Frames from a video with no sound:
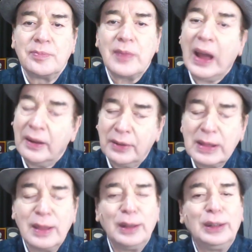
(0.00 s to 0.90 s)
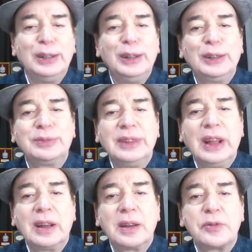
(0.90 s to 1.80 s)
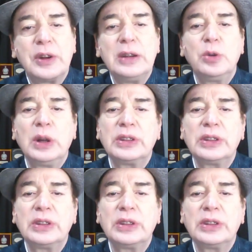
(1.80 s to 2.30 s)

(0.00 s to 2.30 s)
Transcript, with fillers: I have one uh, uh, friend who has